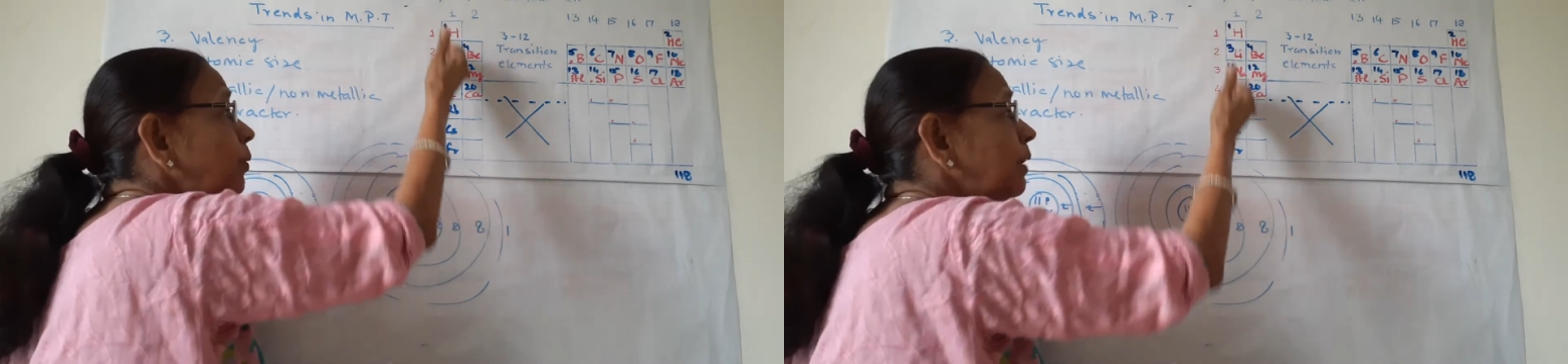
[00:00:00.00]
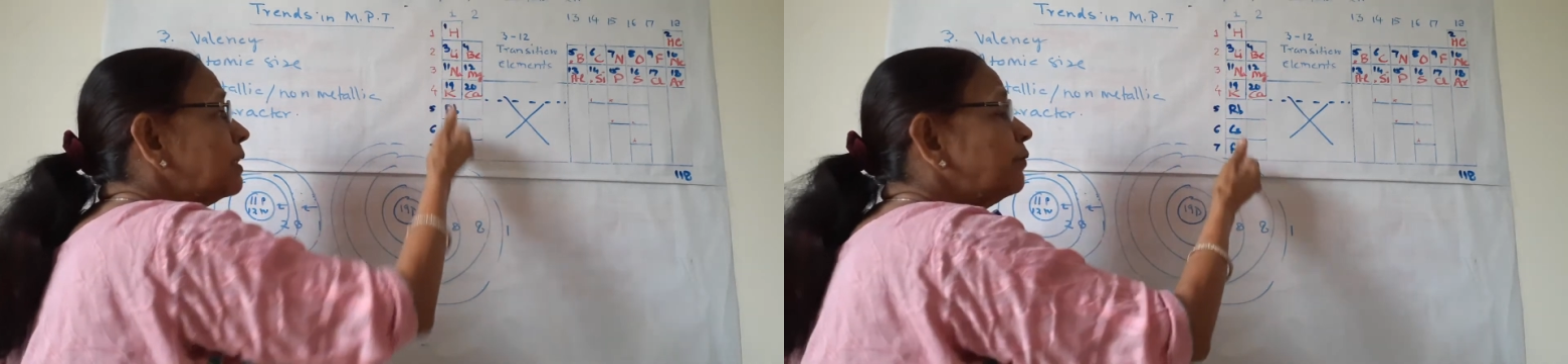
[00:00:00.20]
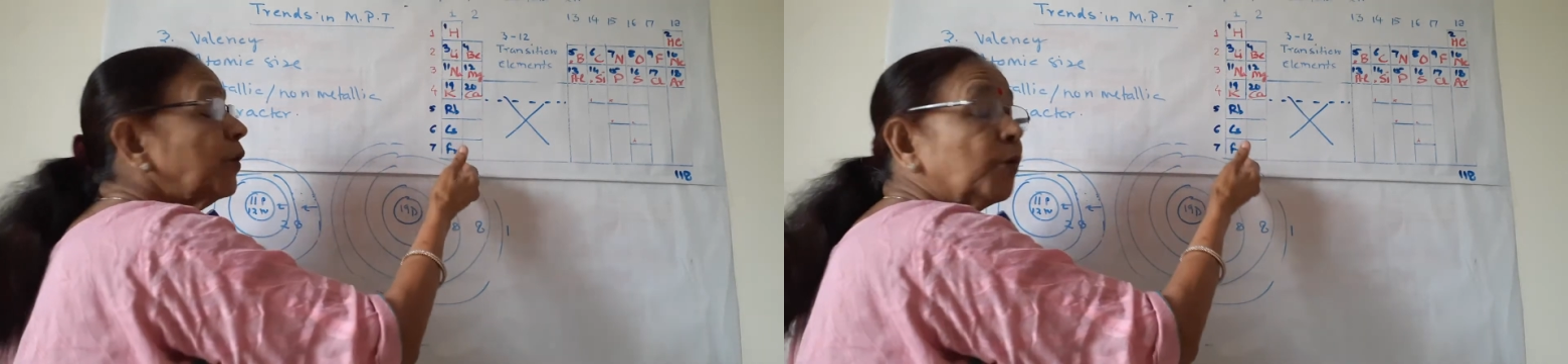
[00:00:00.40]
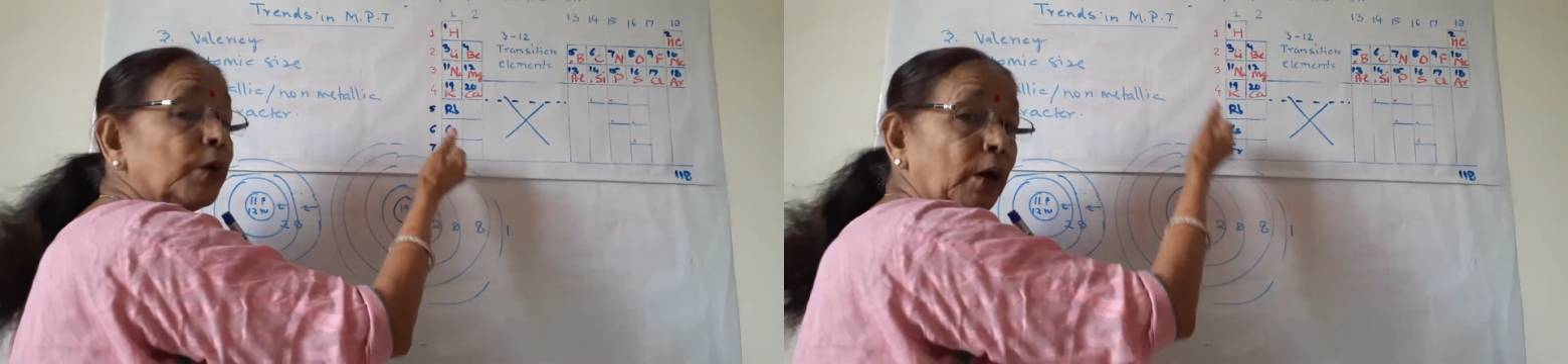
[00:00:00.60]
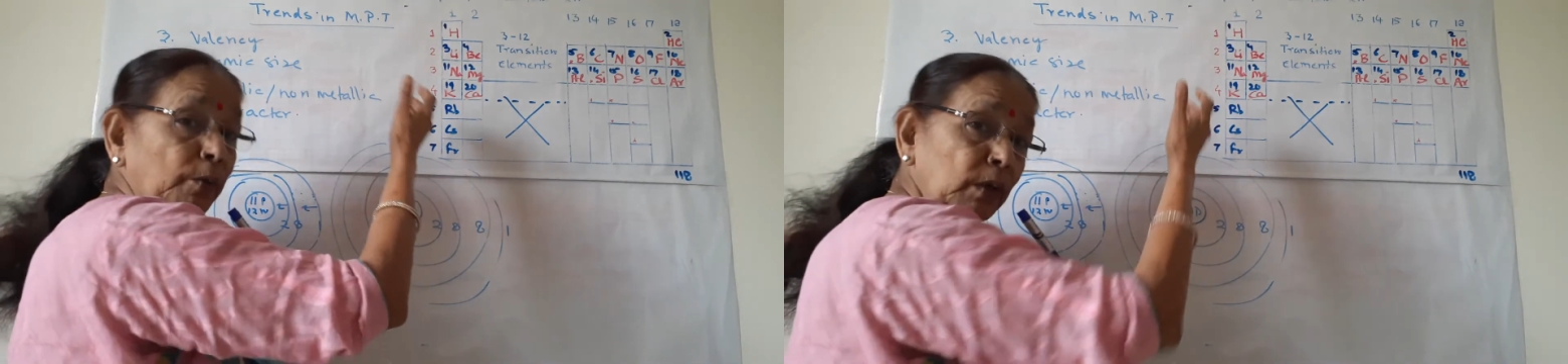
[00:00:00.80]
As we go
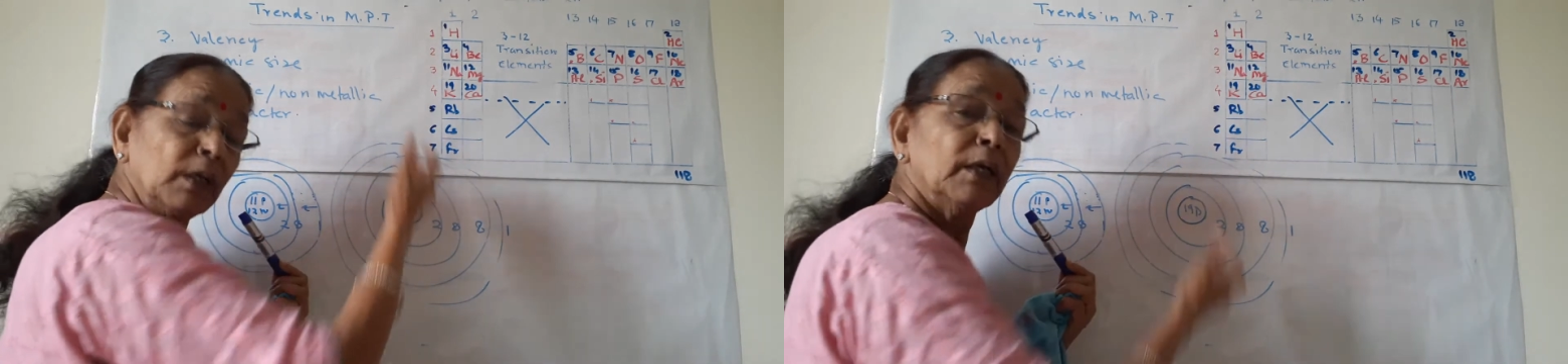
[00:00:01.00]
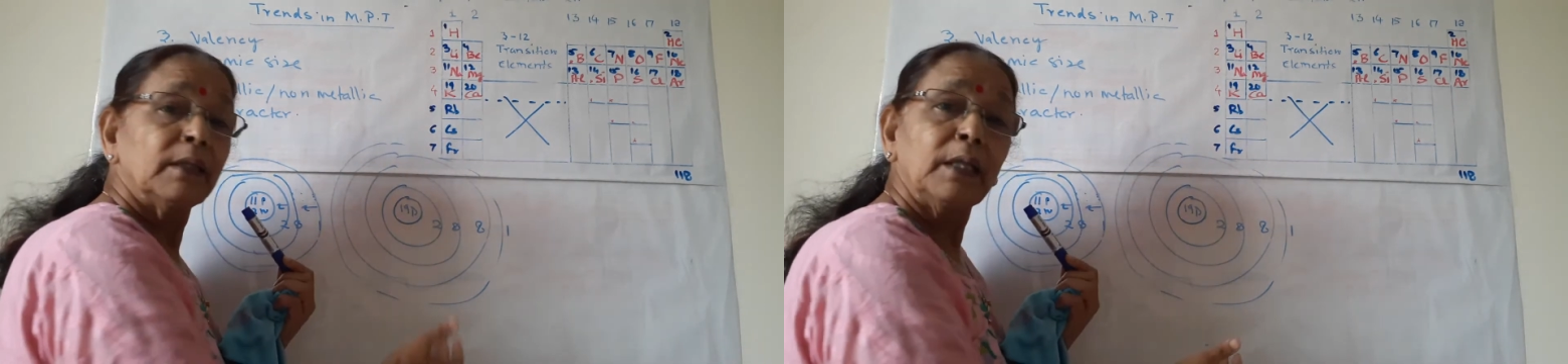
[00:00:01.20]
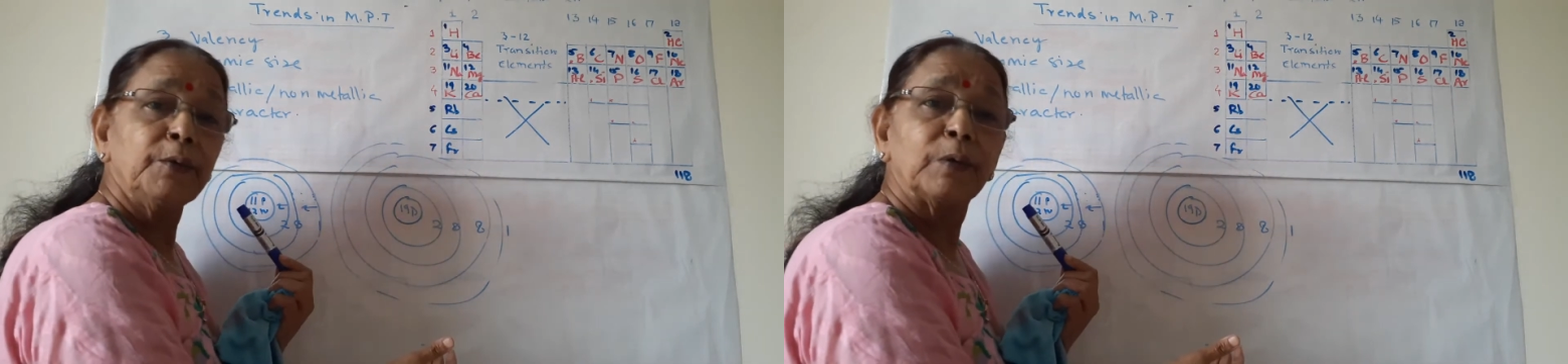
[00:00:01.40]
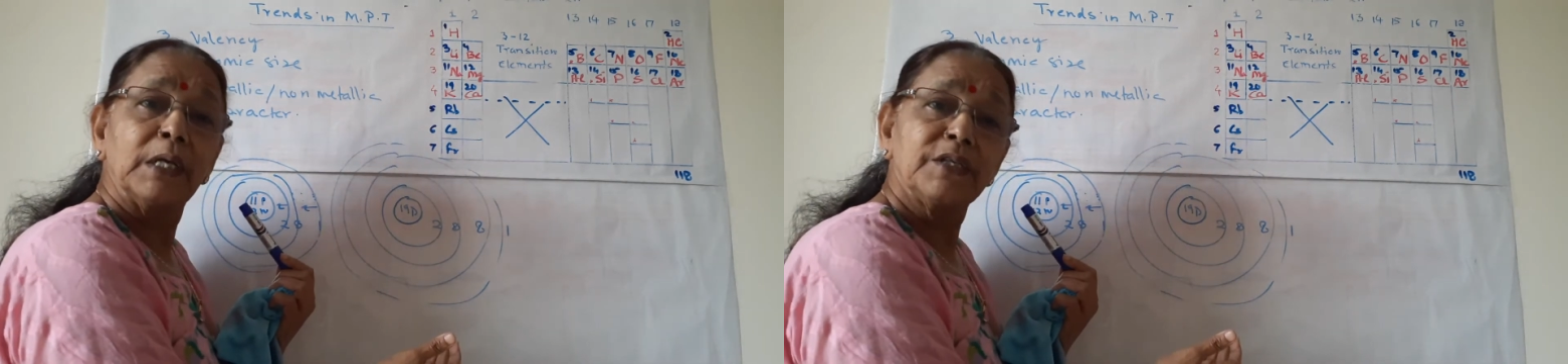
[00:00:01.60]
down, the nuclear